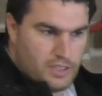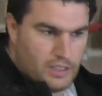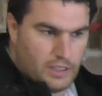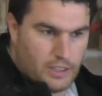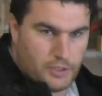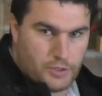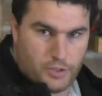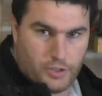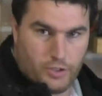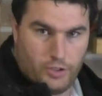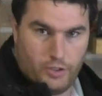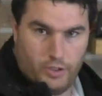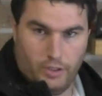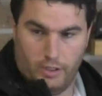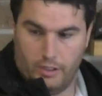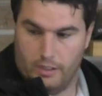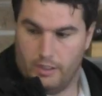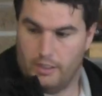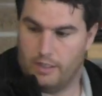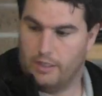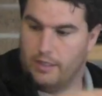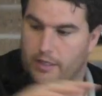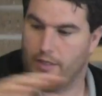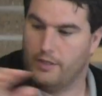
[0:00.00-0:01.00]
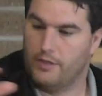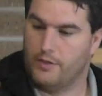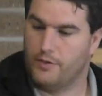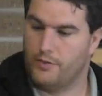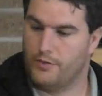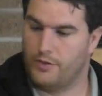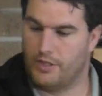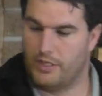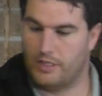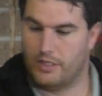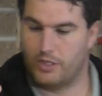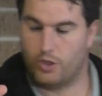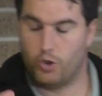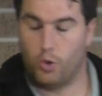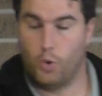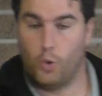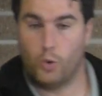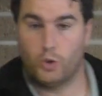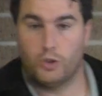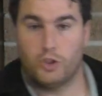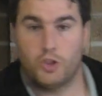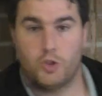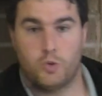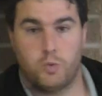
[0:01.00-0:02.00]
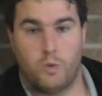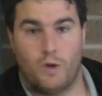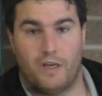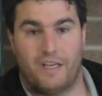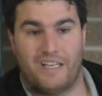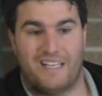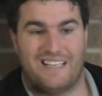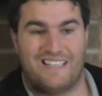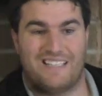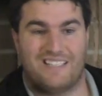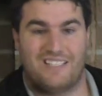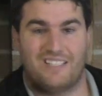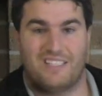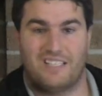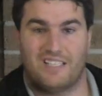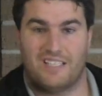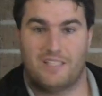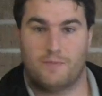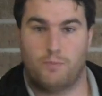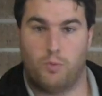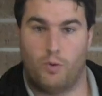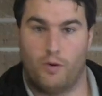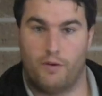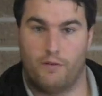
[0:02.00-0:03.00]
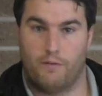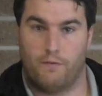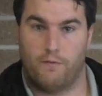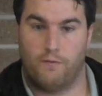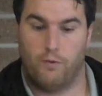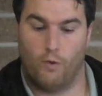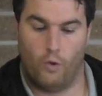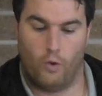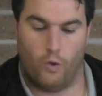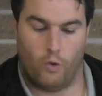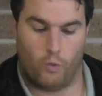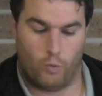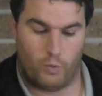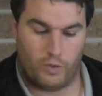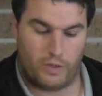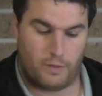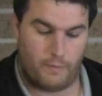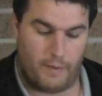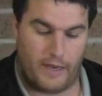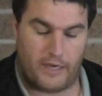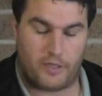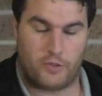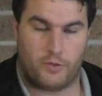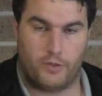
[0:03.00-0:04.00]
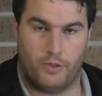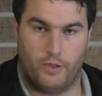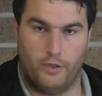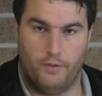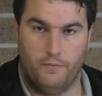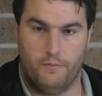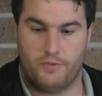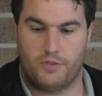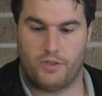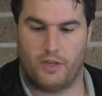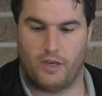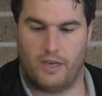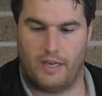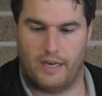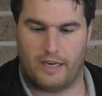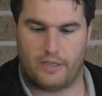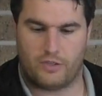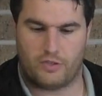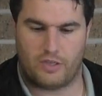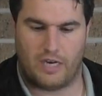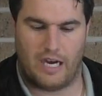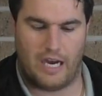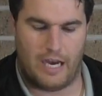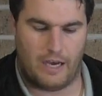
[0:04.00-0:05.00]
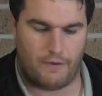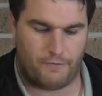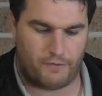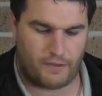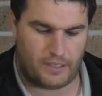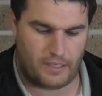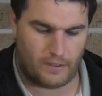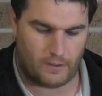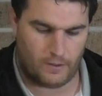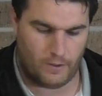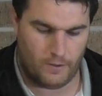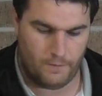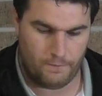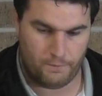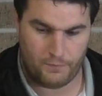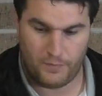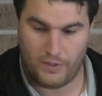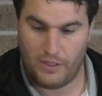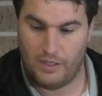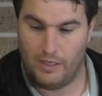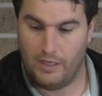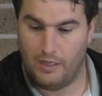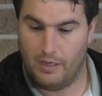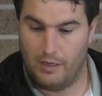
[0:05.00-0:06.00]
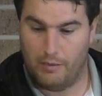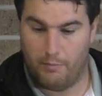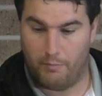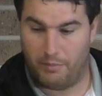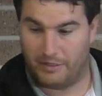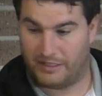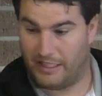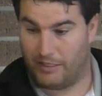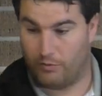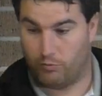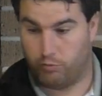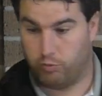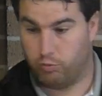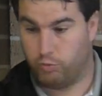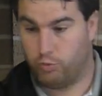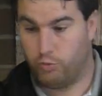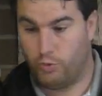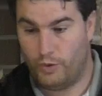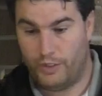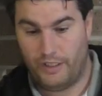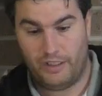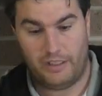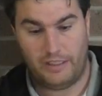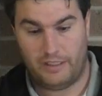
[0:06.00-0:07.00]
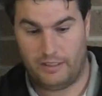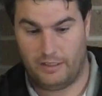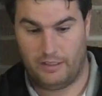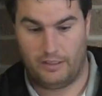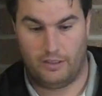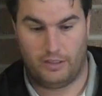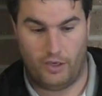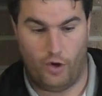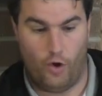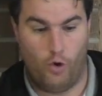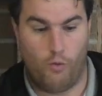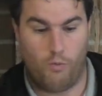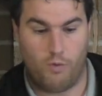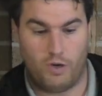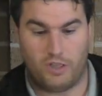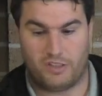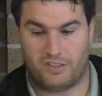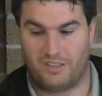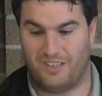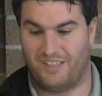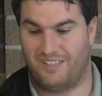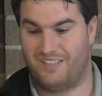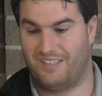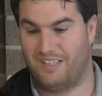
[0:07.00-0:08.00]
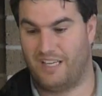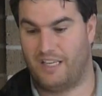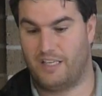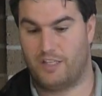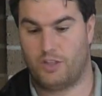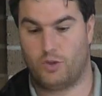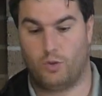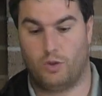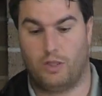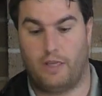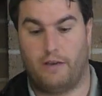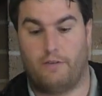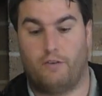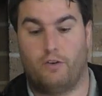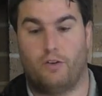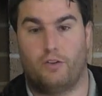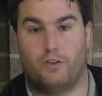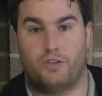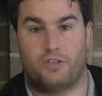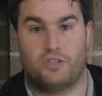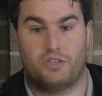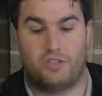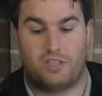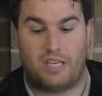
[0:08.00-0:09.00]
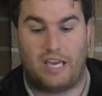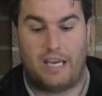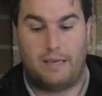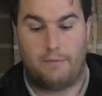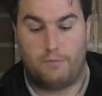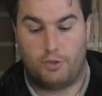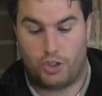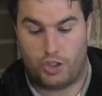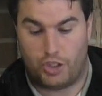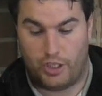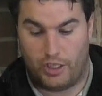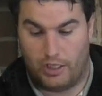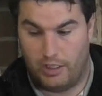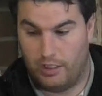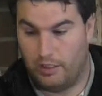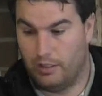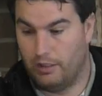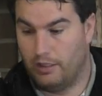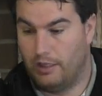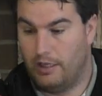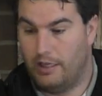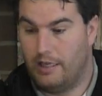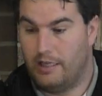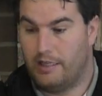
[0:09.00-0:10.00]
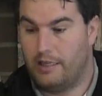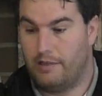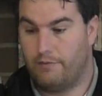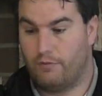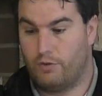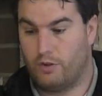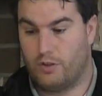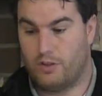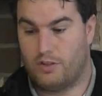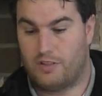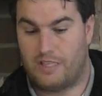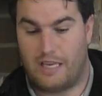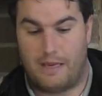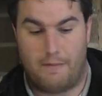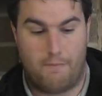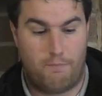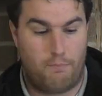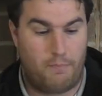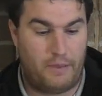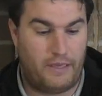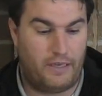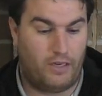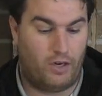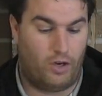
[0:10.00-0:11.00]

the electric unit. The cordless one is six point four with a battery on, so an extra half a kilo. But they're really, they're almost identical. They've got the same shell, they've got the same bit